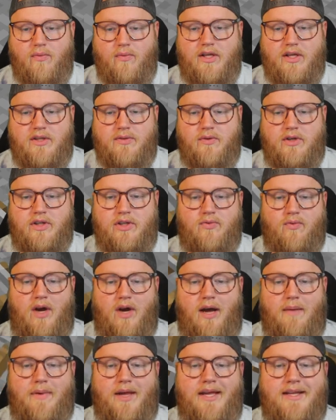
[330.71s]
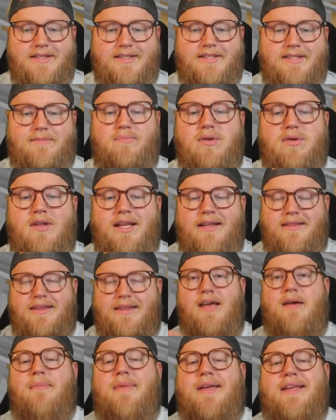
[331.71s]
which would drop and split
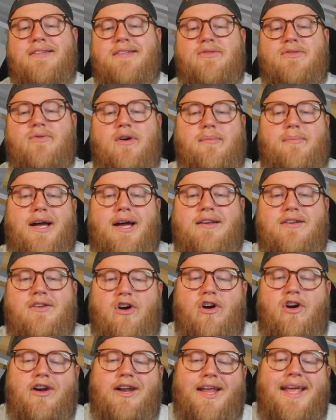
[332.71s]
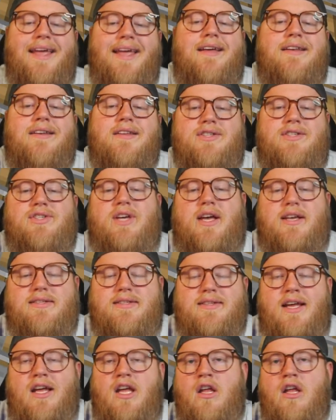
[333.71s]
them into a minecart and a
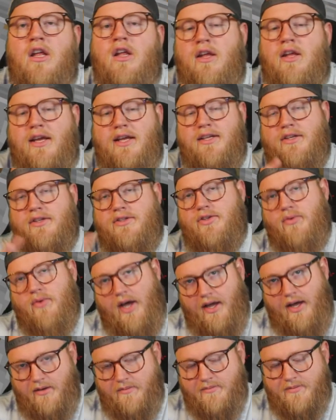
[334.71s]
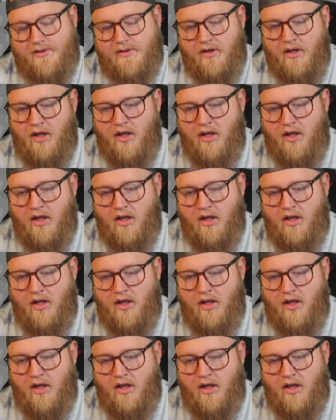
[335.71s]
chest into 2 items.